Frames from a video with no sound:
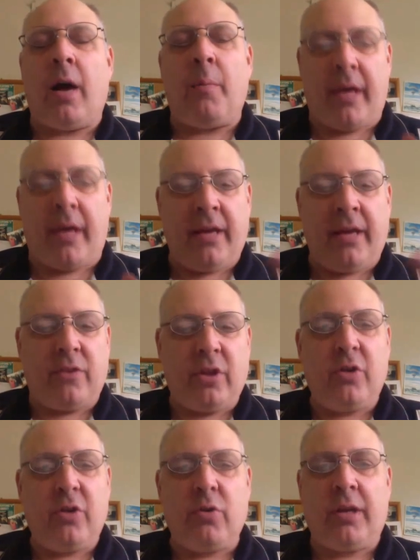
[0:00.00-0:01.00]
is
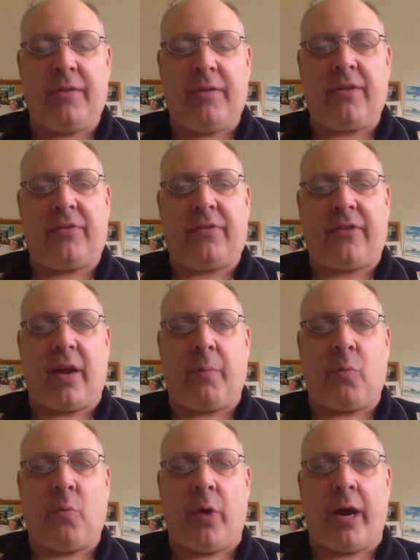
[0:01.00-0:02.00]
literally this
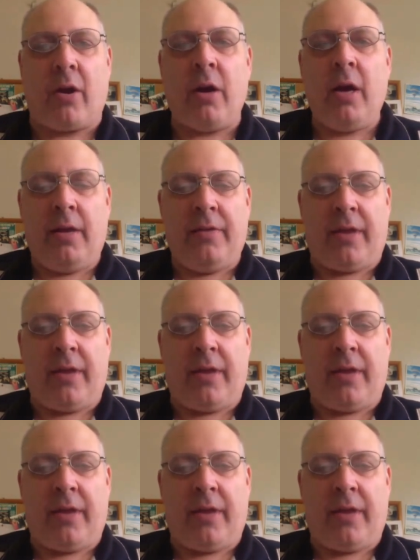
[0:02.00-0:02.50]
setup where